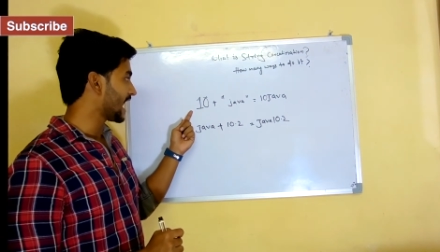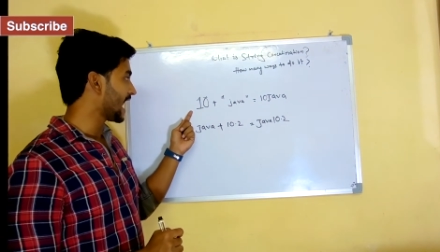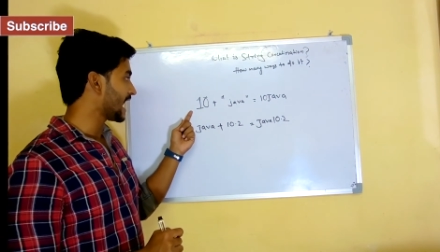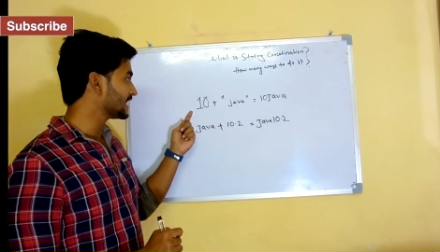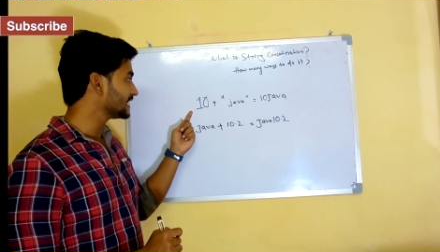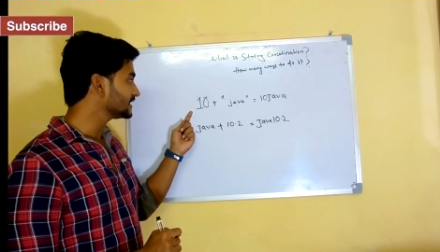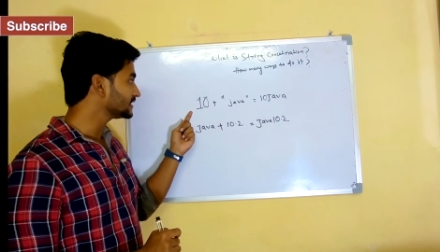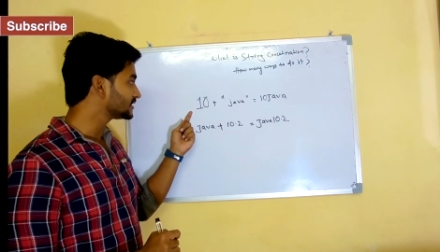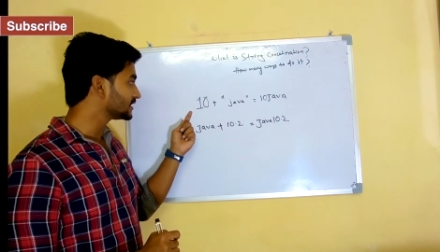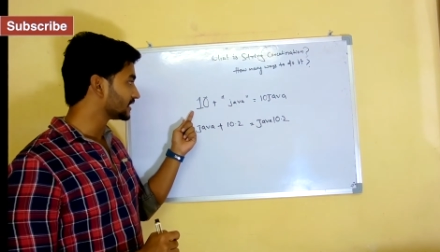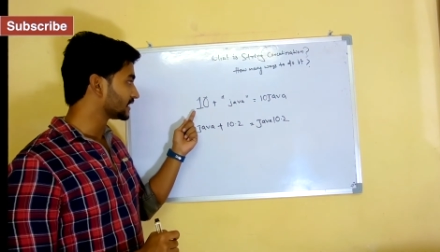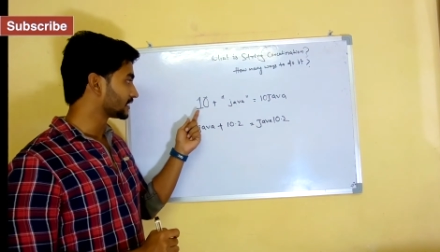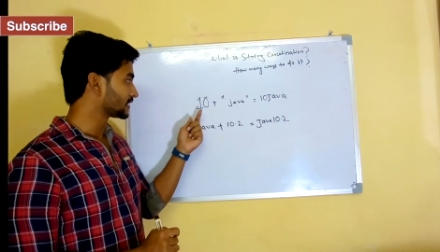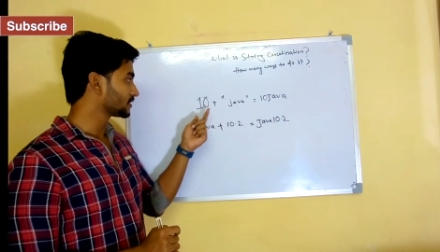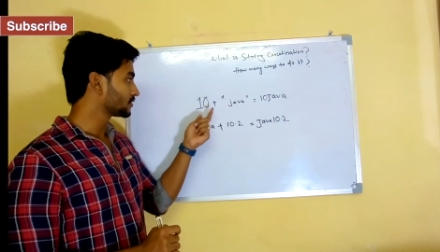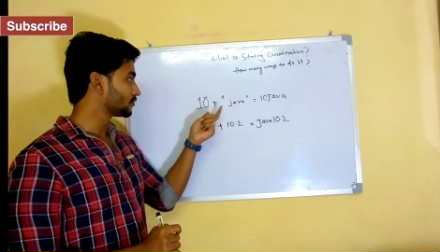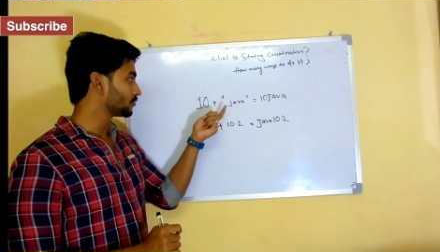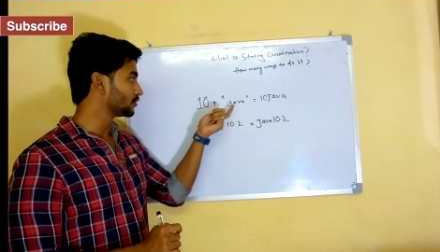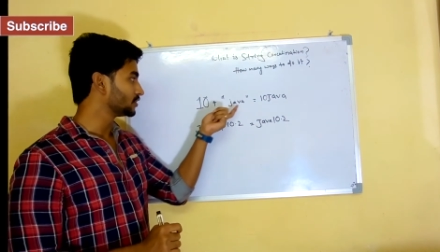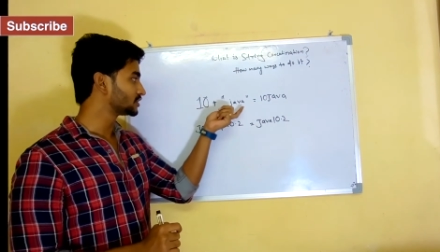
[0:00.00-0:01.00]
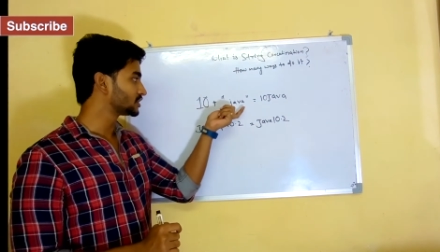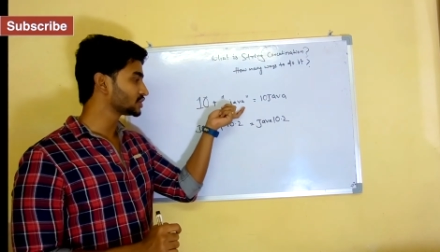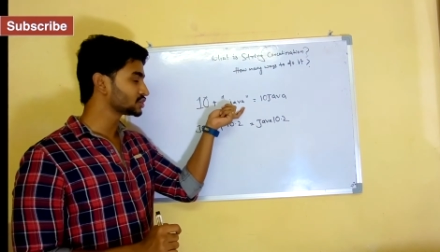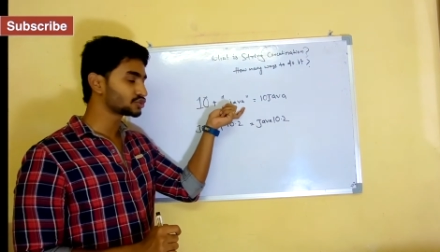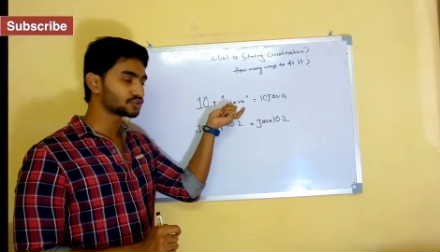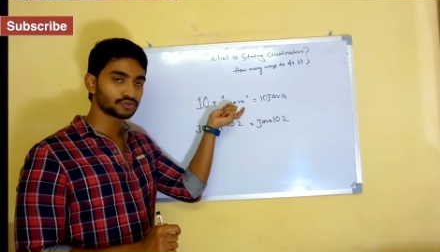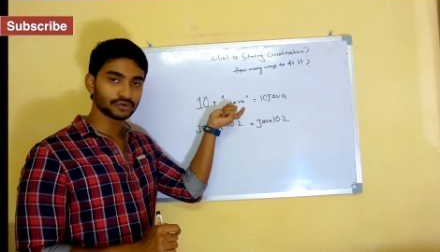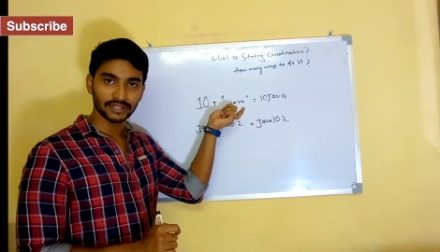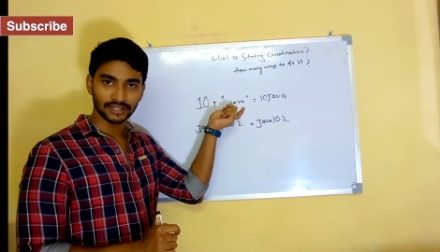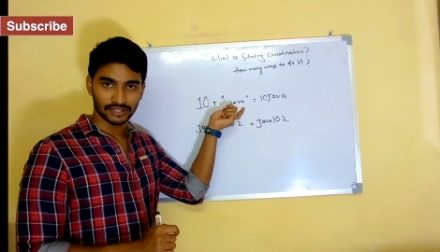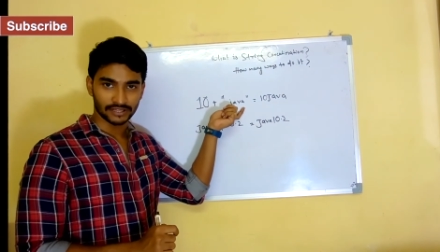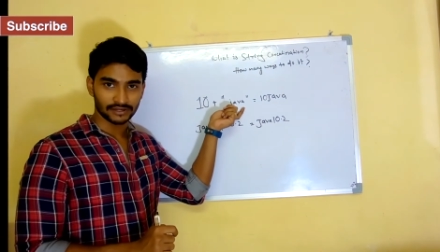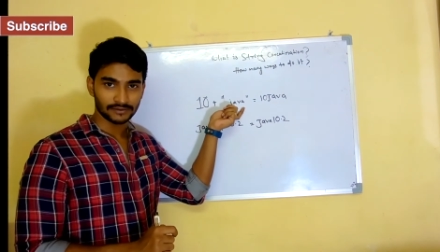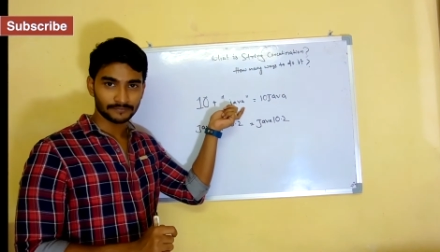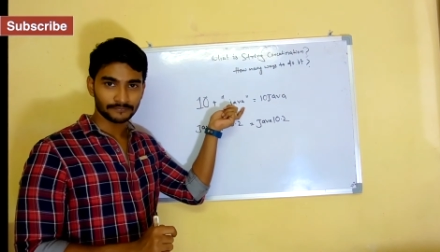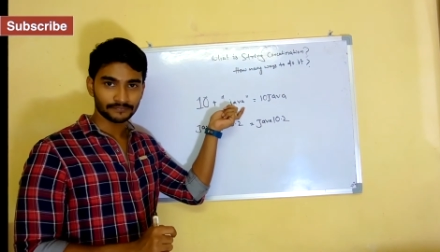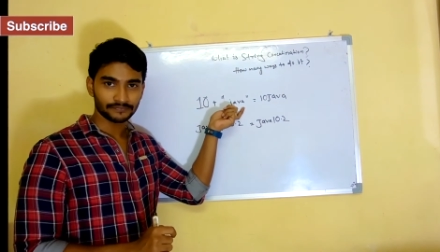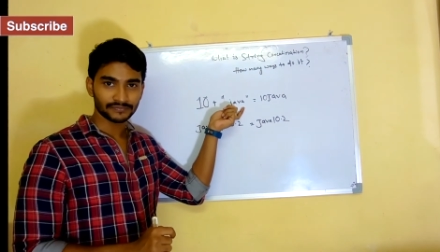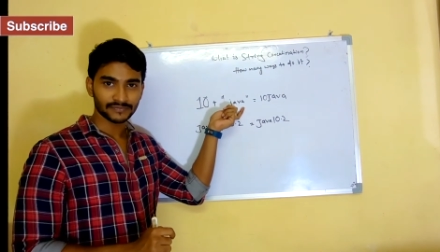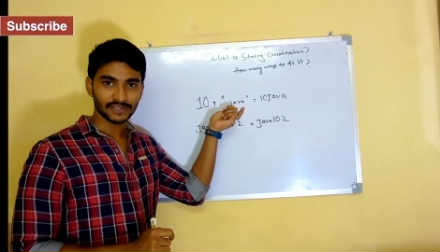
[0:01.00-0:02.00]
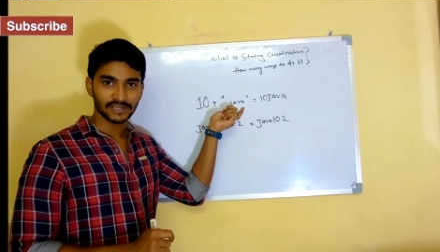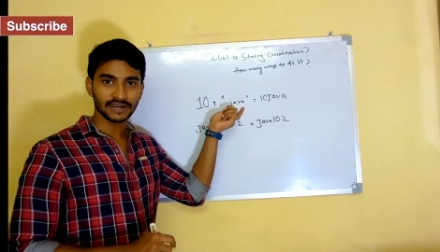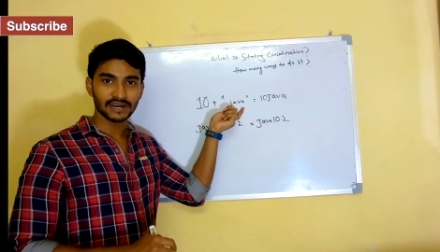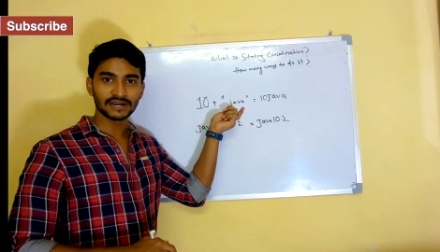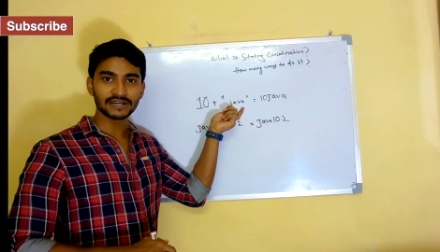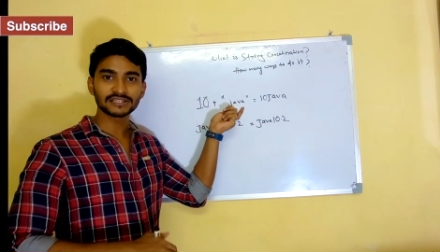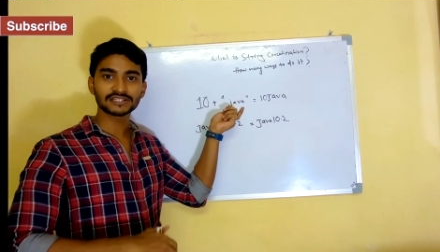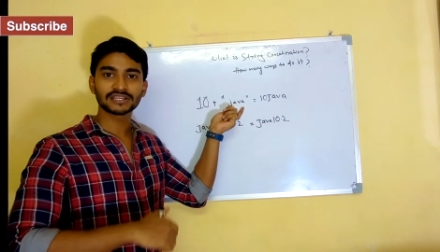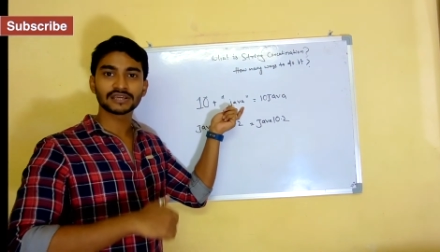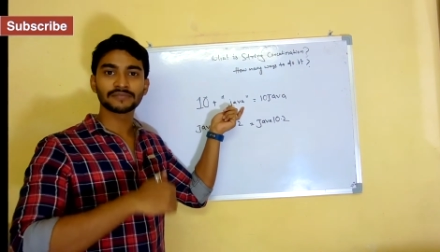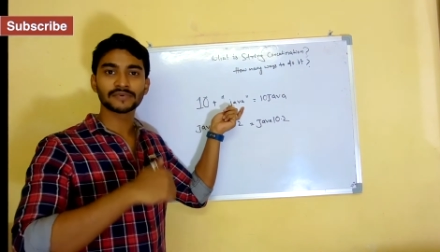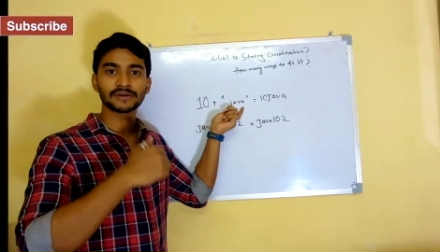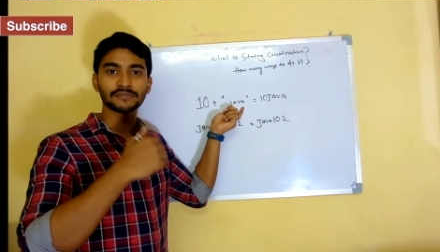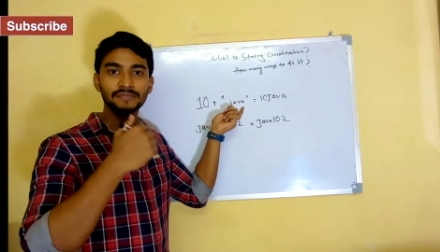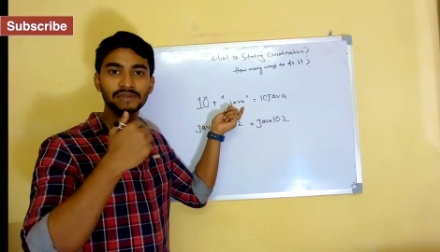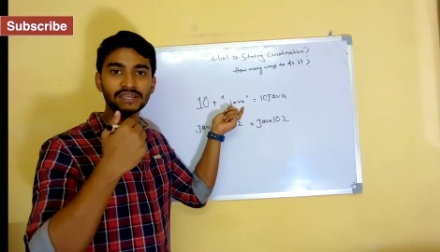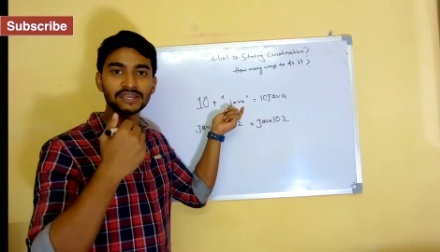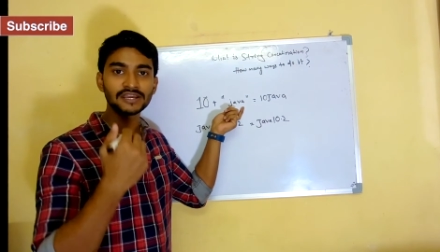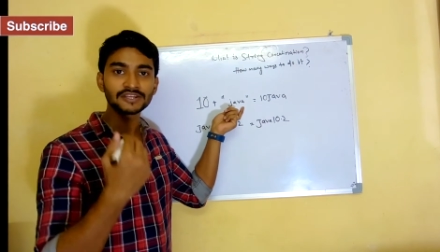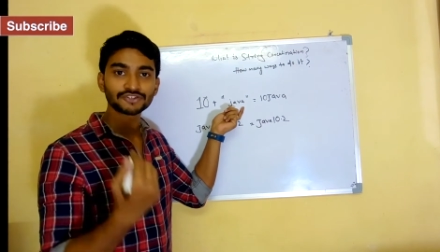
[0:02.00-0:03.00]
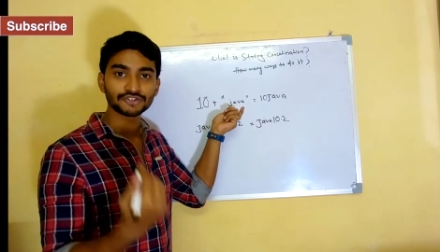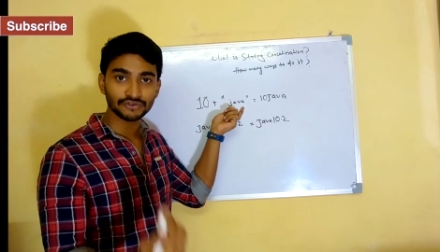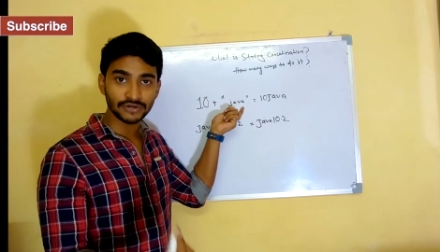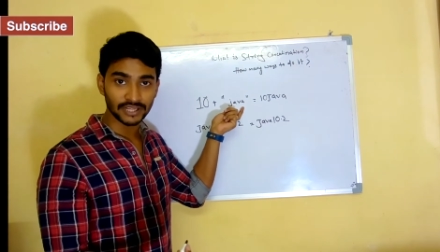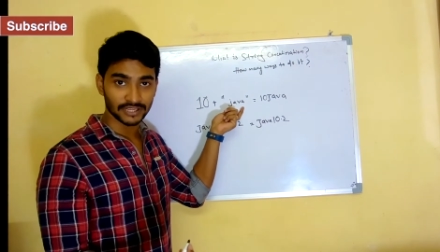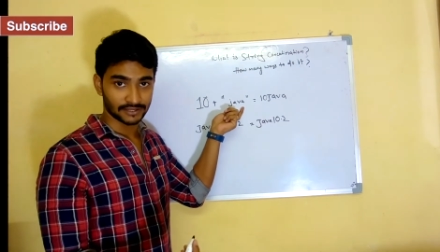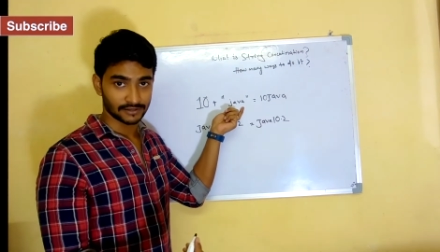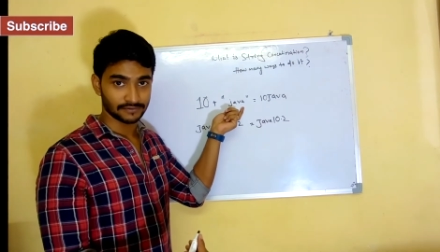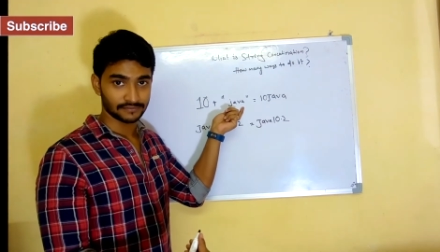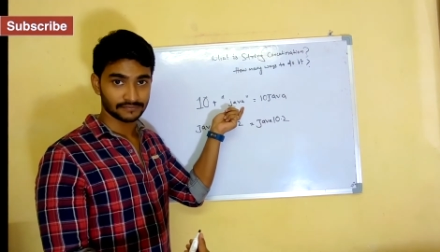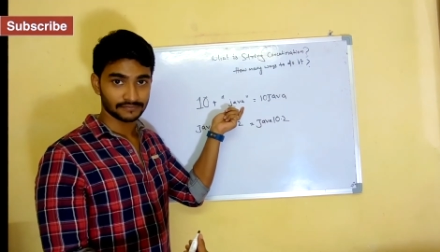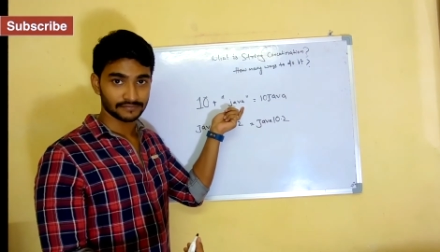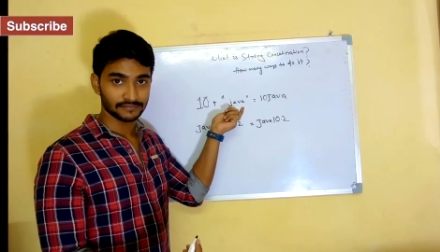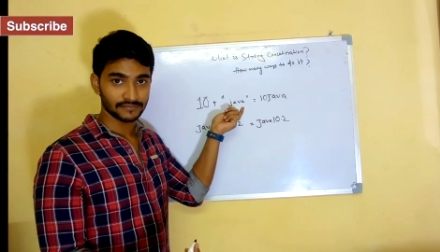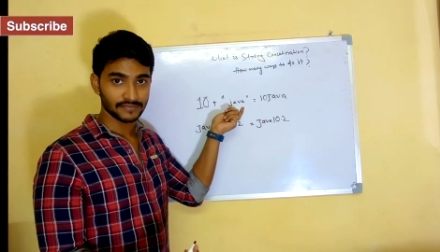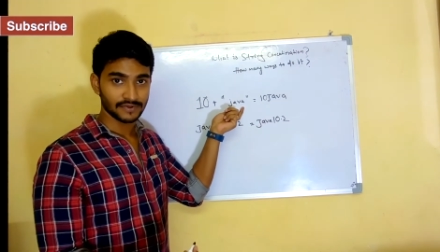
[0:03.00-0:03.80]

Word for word: anything with a string, it is giving me a string.